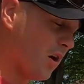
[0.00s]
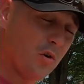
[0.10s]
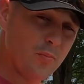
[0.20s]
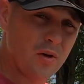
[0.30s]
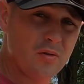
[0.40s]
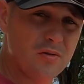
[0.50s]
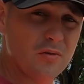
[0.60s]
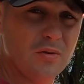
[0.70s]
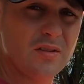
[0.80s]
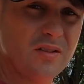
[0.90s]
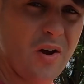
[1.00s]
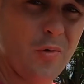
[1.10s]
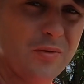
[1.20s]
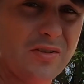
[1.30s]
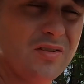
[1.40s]
hope y'all enjoy this. I
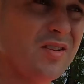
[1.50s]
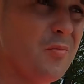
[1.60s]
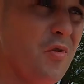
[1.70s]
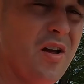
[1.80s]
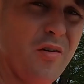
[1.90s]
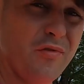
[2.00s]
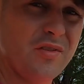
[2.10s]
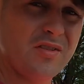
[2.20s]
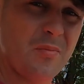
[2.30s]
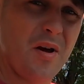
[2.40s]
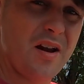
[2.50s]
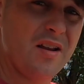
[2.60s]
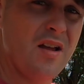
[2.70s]
hope this is somewhat helpful to somebody.